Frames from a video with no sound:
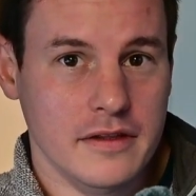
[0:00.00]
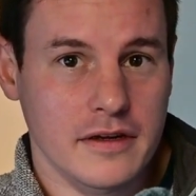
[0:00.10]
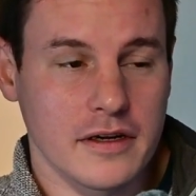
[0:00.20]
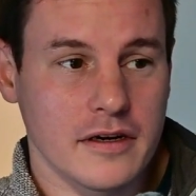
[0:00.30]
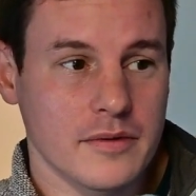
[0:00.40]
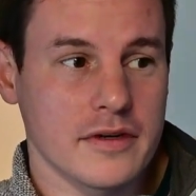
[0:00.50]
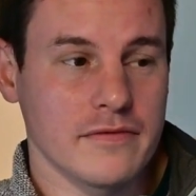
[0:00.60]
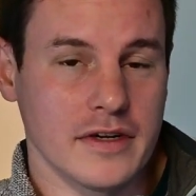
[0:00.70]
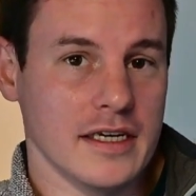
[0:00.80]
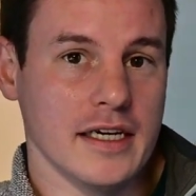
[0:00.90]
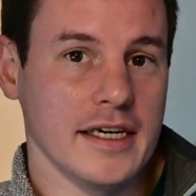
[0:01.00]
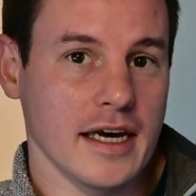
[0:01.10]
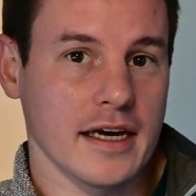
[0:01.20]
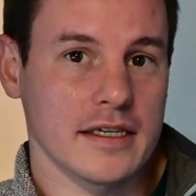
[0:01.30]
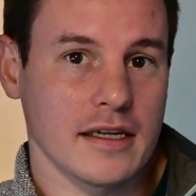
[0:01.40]
Like, no one really
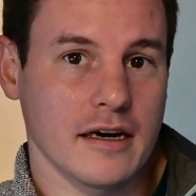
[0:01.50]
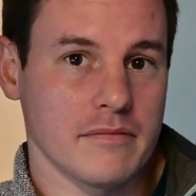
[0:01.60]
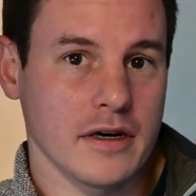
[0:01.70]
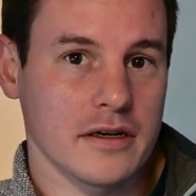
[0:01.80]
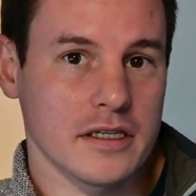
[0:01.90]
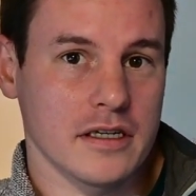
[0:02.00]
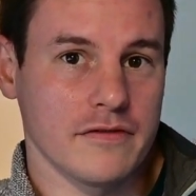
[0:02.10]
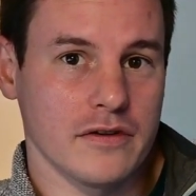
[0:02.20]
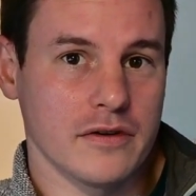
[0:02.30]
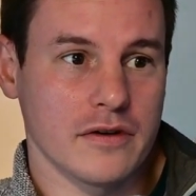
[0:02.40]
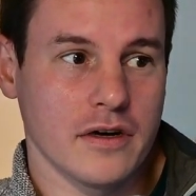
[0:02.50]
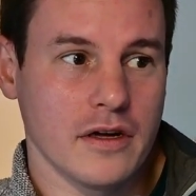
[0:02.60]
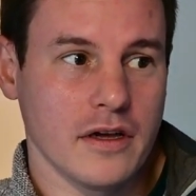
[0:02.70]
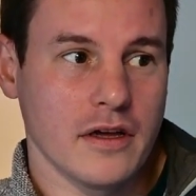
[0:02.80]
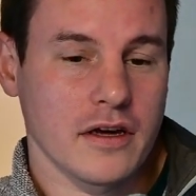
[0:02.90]
cares that much.
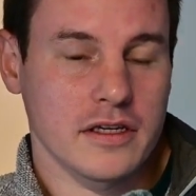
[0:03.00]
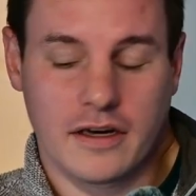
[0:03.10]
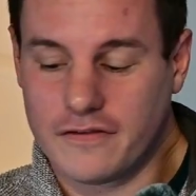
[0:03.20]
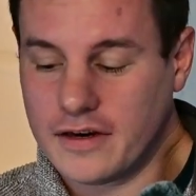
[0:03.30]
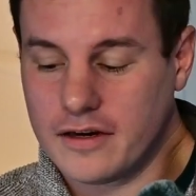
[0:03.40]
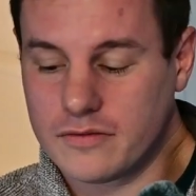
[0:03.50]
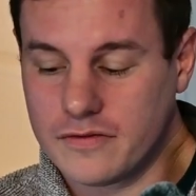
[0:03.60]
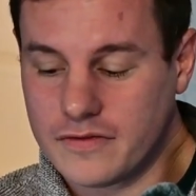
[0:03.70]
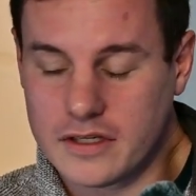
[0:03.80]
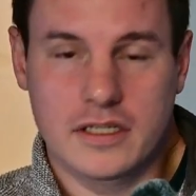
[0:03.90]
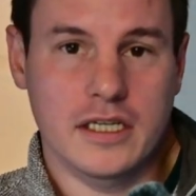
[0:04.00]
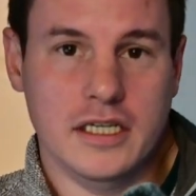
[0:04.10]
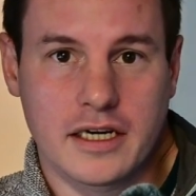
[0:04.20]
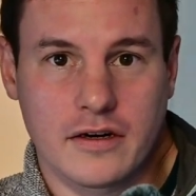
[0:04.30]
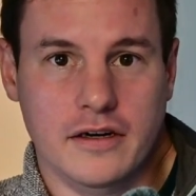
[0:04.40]
Because I found with this
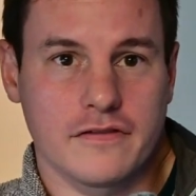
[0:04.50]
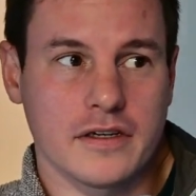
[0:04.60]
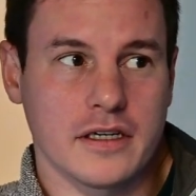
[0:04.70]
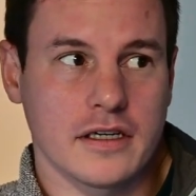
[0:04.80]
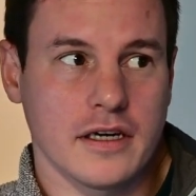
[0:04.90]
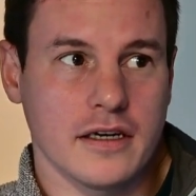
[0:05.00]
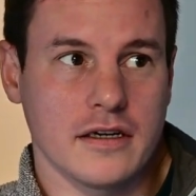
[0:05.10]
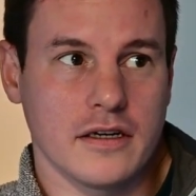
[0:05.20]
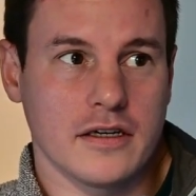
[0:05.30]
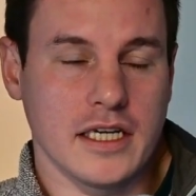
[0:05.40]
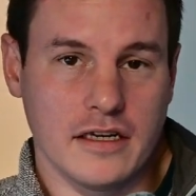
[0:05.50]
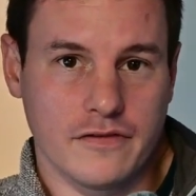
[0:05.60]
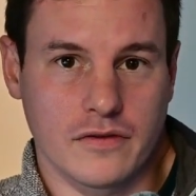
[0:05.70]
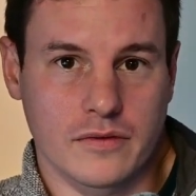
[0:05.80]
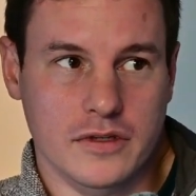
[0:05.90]
DJI thing, it
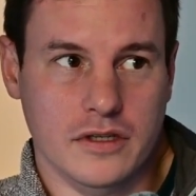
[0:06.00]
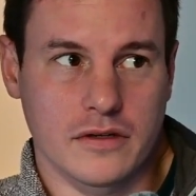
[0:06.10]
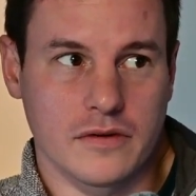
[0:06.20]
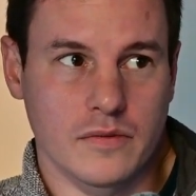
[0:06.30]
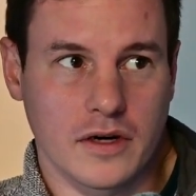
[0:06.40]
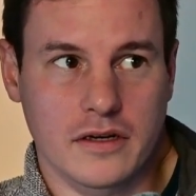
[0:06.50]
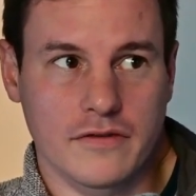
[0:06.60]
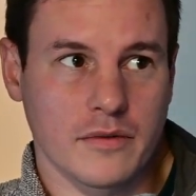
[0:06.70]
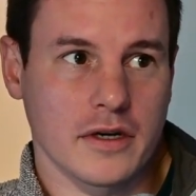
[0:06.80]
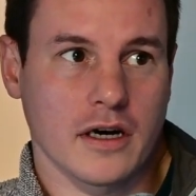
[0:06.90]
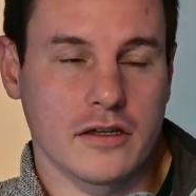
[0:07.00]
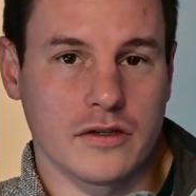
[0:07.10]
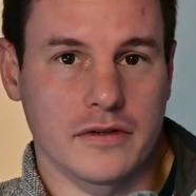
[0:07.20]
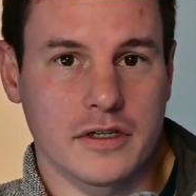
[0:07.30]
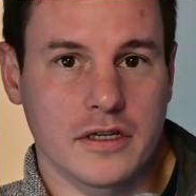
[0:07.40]
defaults to
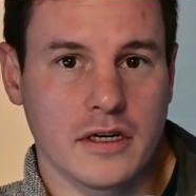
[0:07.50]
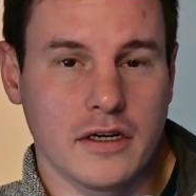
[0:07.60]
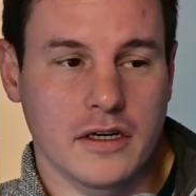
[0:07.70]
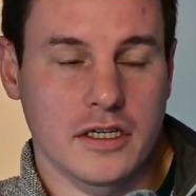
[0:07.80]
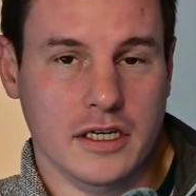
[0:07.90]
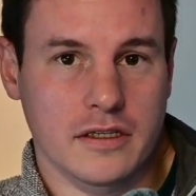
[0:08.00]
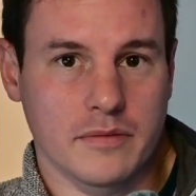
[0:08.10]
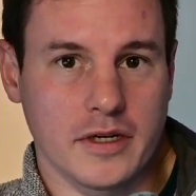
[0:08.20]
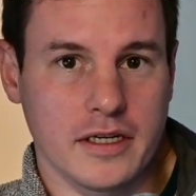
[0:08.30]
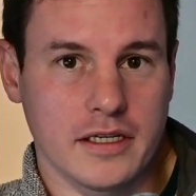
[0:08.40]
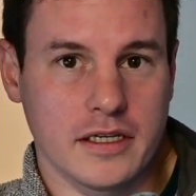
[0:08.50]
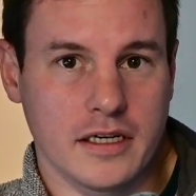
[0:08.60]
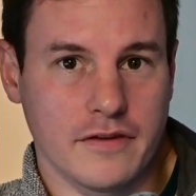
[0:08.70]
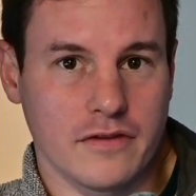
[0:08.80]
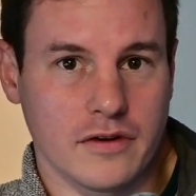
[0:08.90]
1/100 shutter speed
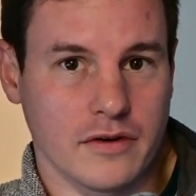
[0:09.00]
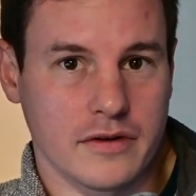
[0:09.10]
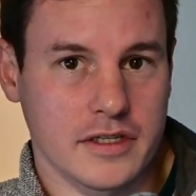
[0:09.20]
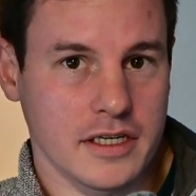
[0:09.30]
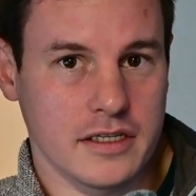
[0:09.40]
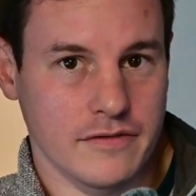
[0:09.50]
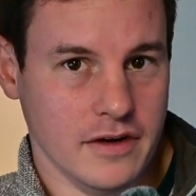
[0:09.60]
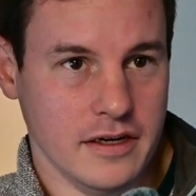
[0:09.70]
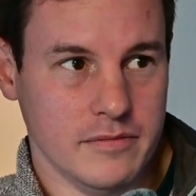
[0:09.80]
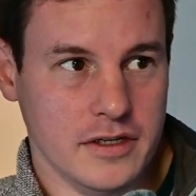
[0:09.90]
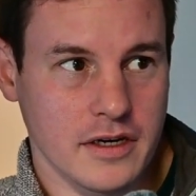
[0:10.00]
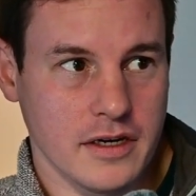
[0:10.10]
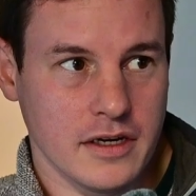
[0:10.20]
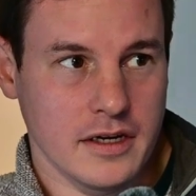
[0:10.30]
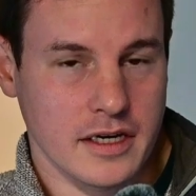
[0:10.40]
if you're on 60 frames.
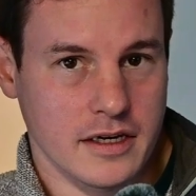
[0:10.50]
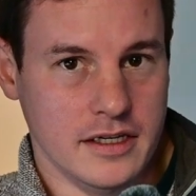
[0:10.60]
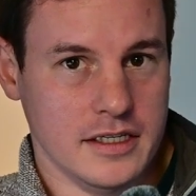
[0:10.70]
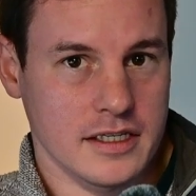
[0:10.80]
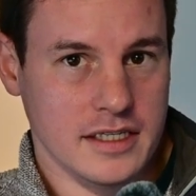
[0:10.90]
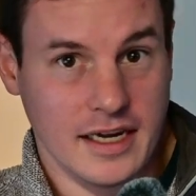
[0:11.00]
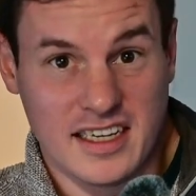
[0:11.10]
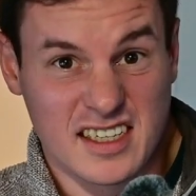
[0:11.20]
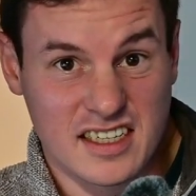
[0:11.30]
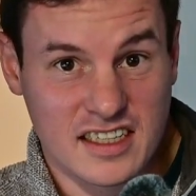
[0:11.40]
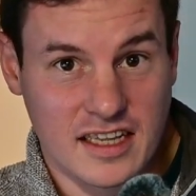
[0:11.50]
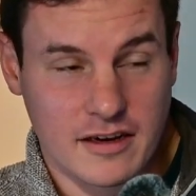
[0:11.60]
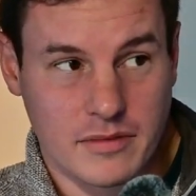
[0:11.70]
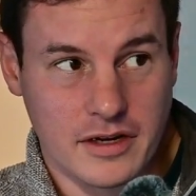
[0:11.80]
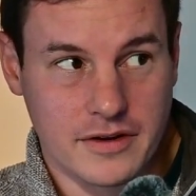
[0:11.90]
It kind of stays at
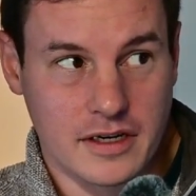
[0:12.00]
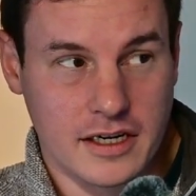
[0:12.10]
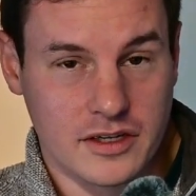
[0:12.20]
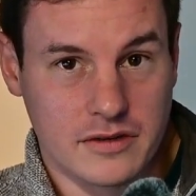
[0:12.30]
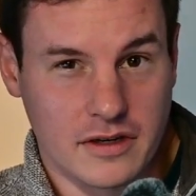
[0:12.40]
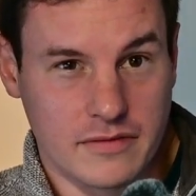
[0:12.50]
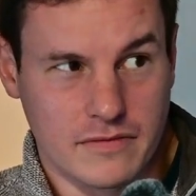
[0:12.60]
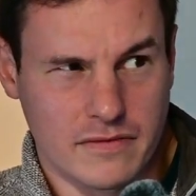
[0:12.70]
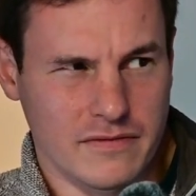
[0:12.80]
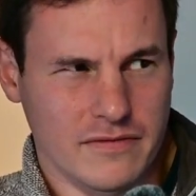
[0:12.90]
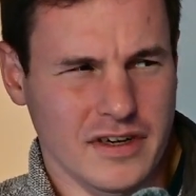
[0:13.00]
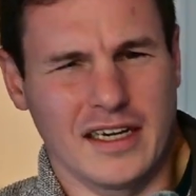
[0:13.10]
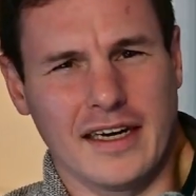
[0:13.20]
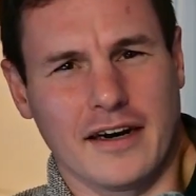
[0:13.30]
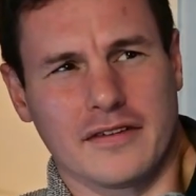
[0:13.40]
that period unless you're like
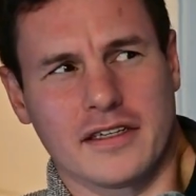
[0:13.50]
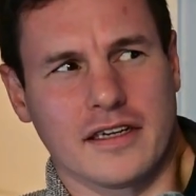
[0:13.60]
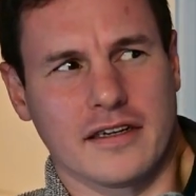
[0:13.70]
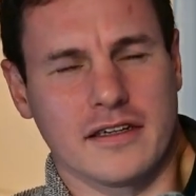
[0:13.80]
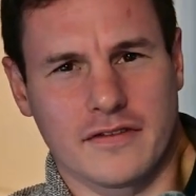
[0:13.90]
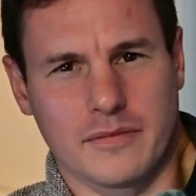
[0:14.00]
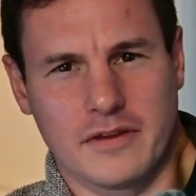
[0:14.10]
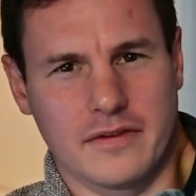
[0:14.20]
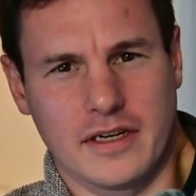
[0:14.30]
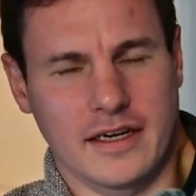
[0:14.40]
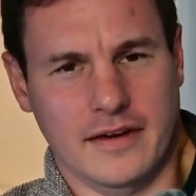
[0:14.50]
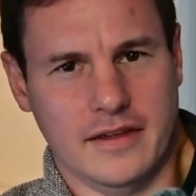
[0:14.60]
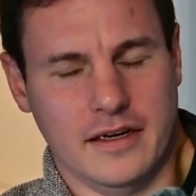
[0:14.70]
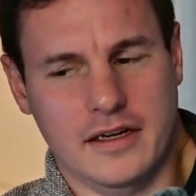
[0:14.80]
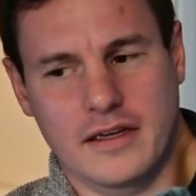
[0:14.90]
really out in the sun. You have to be really out there.